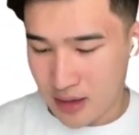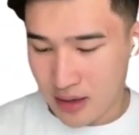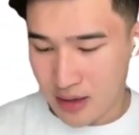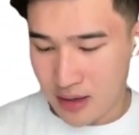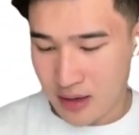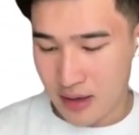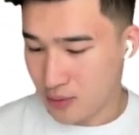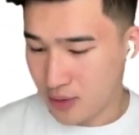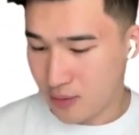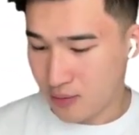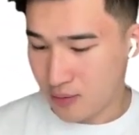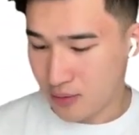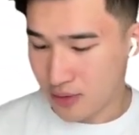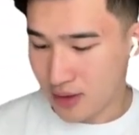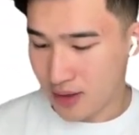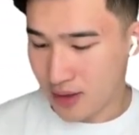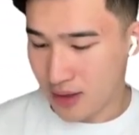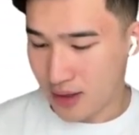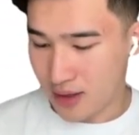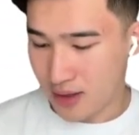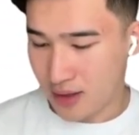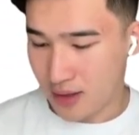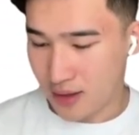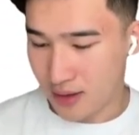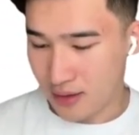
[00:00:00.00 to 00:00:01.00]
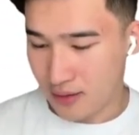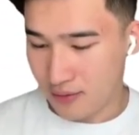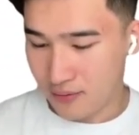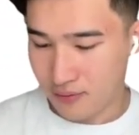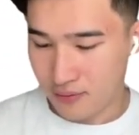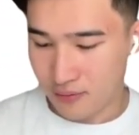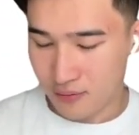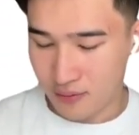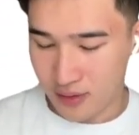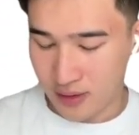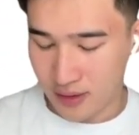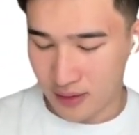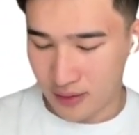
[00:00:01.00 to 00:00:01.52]
So we would
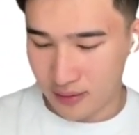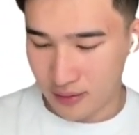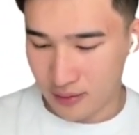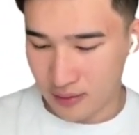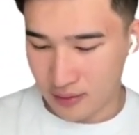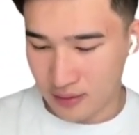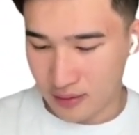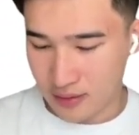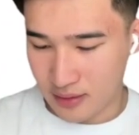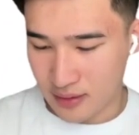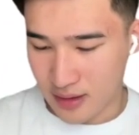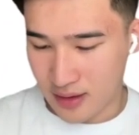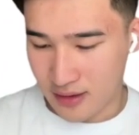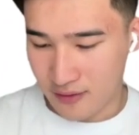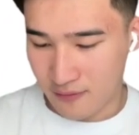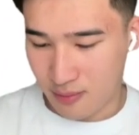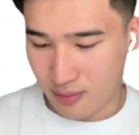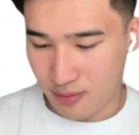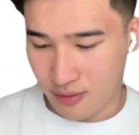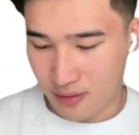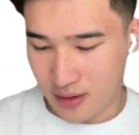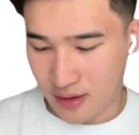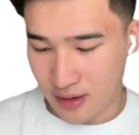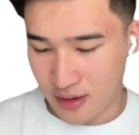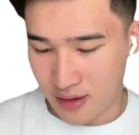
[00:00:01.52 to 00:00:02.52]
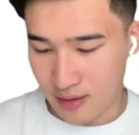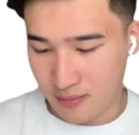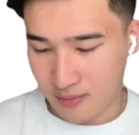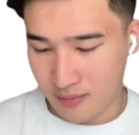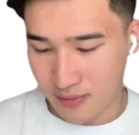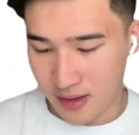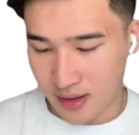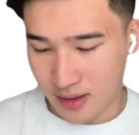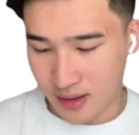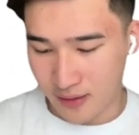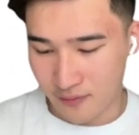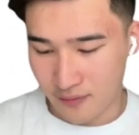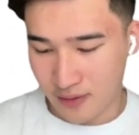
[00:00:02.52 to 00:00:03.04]
have like f
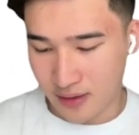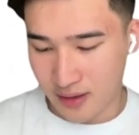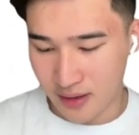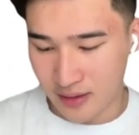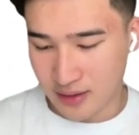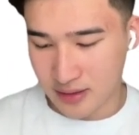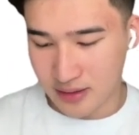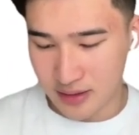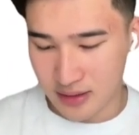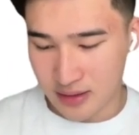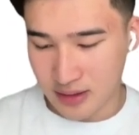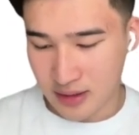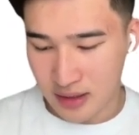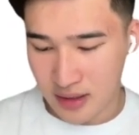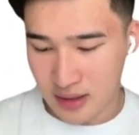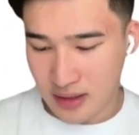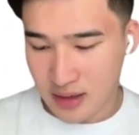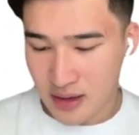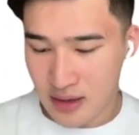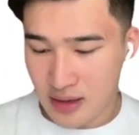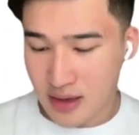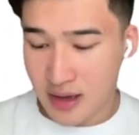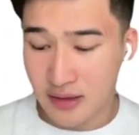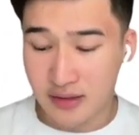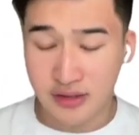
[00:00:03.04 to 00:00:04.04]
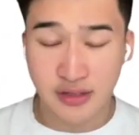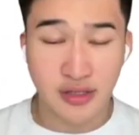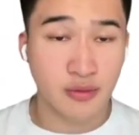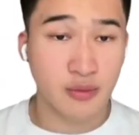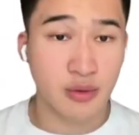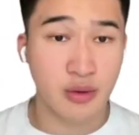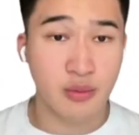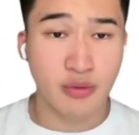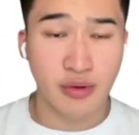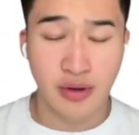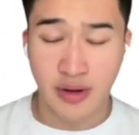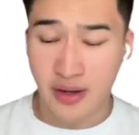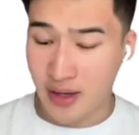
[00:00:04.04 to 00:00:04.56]
prime negative x, and so
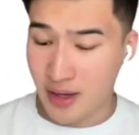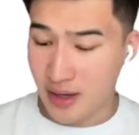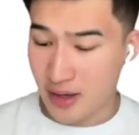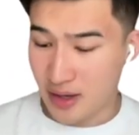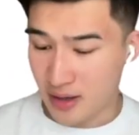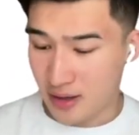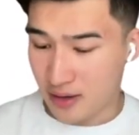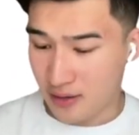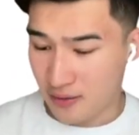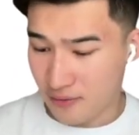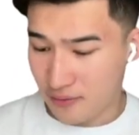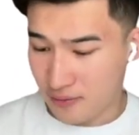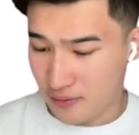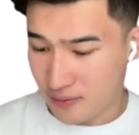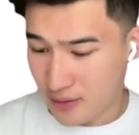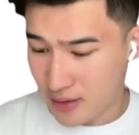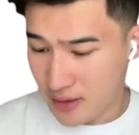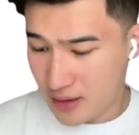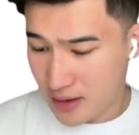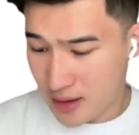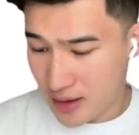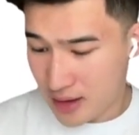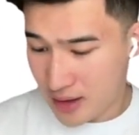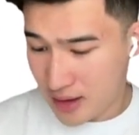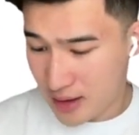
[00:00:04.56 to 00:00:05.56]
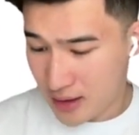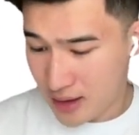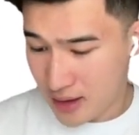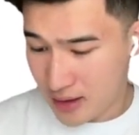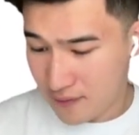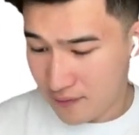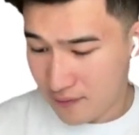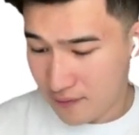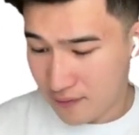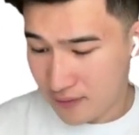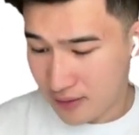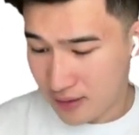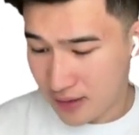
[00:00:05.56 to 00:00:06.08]
we would have
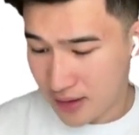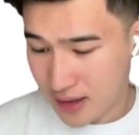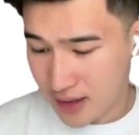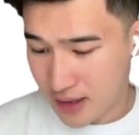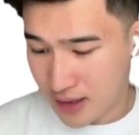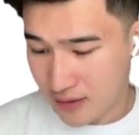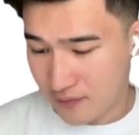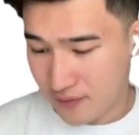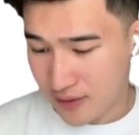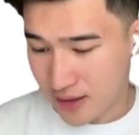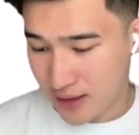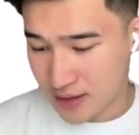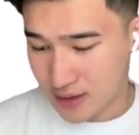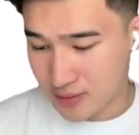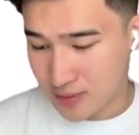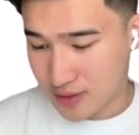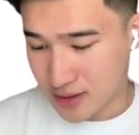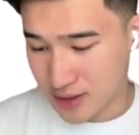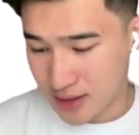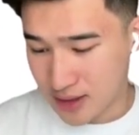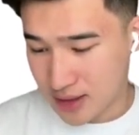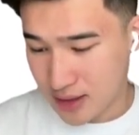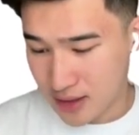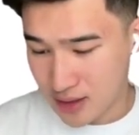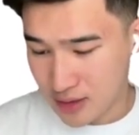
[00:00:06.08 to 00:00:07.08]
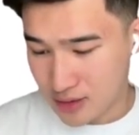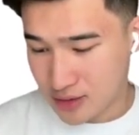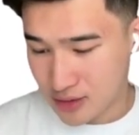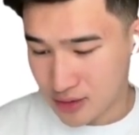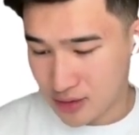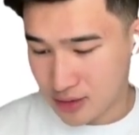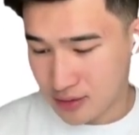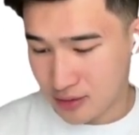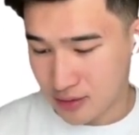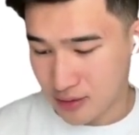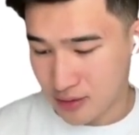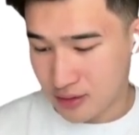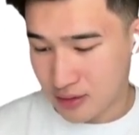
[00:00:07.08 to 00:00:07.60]
f negative x plus
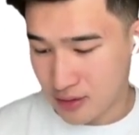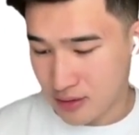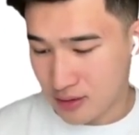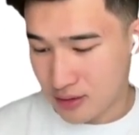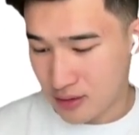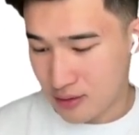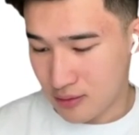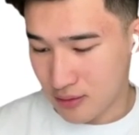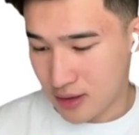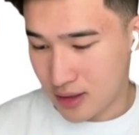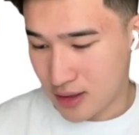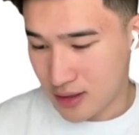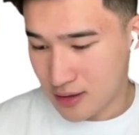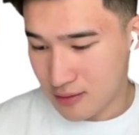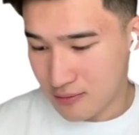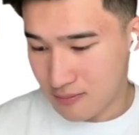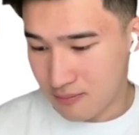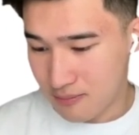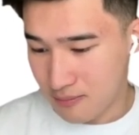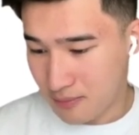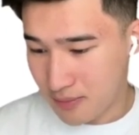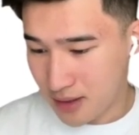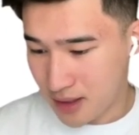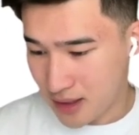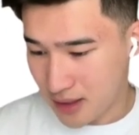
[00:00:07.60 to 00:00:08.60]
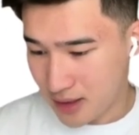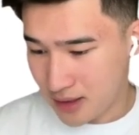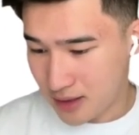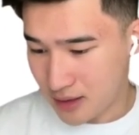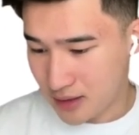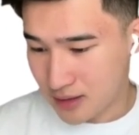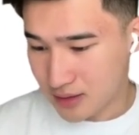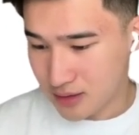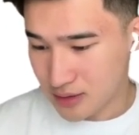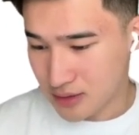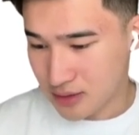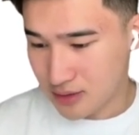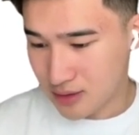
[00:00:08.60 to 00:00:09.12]
h, okay,
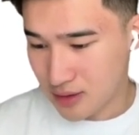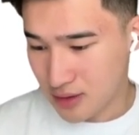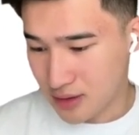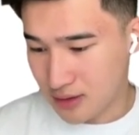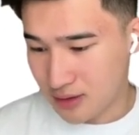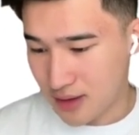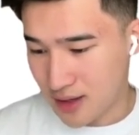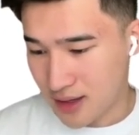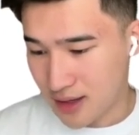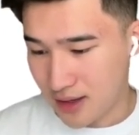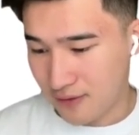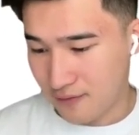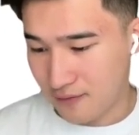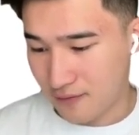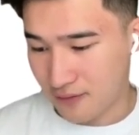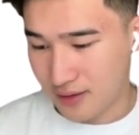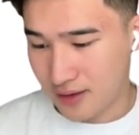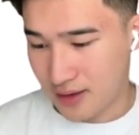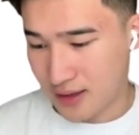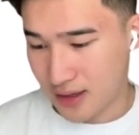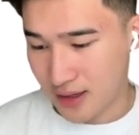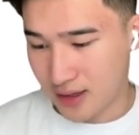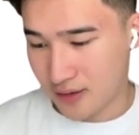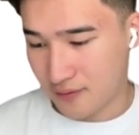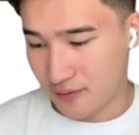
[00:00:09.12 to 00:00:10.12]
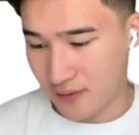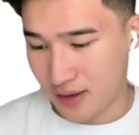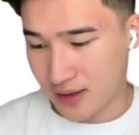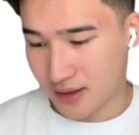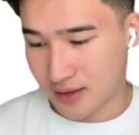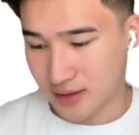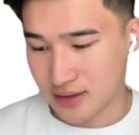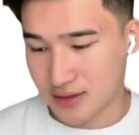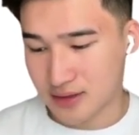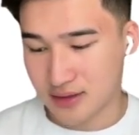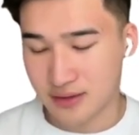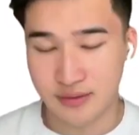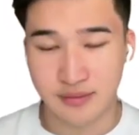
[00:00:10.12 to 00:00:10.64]
minus our f negative
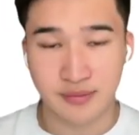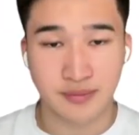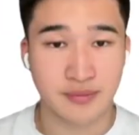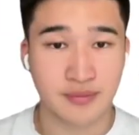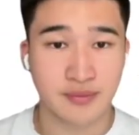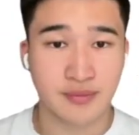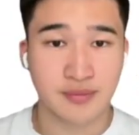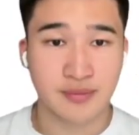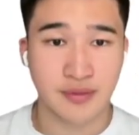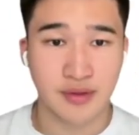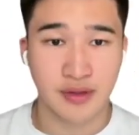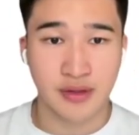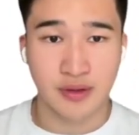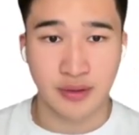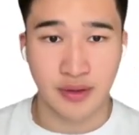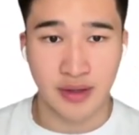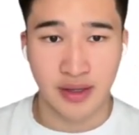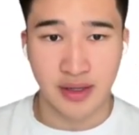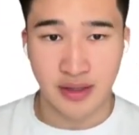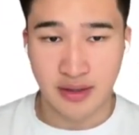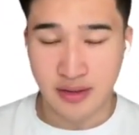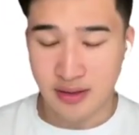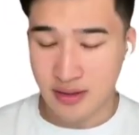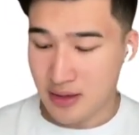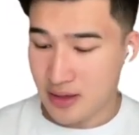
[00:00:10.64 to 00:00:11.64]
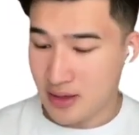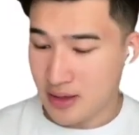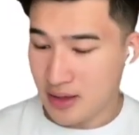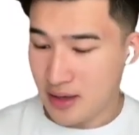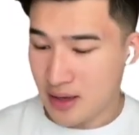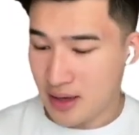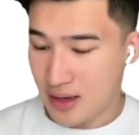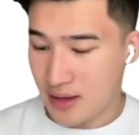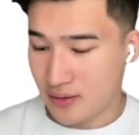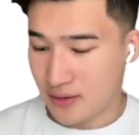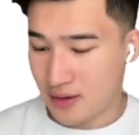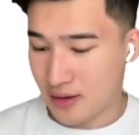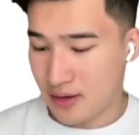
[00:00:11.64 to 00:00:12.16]
x, okay,
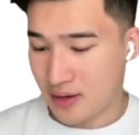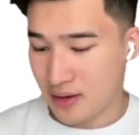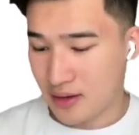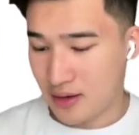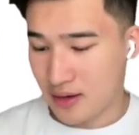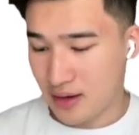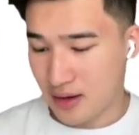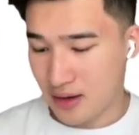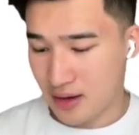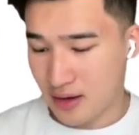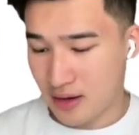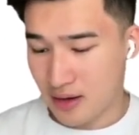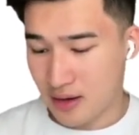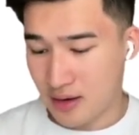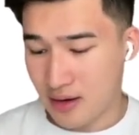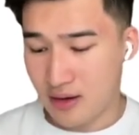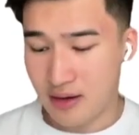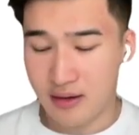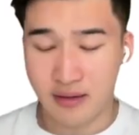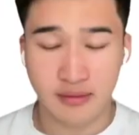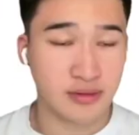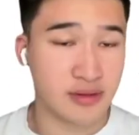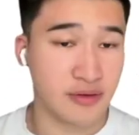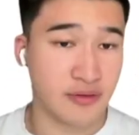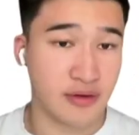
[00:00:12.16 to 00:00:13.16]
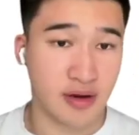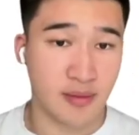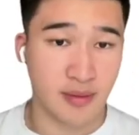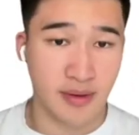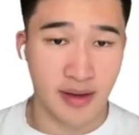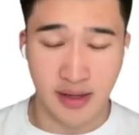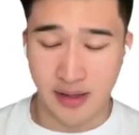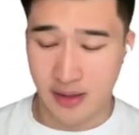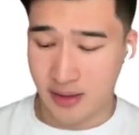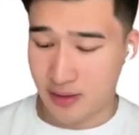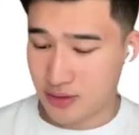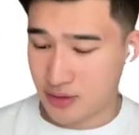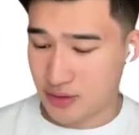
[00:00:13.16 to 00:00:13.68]
and then divided
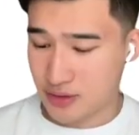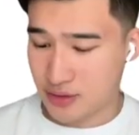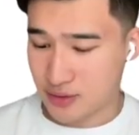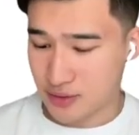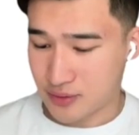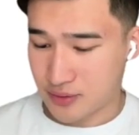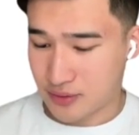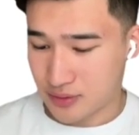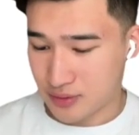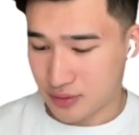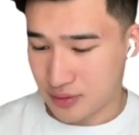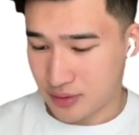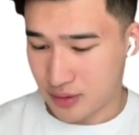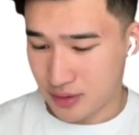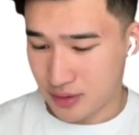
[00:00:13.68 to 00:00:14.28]
by h.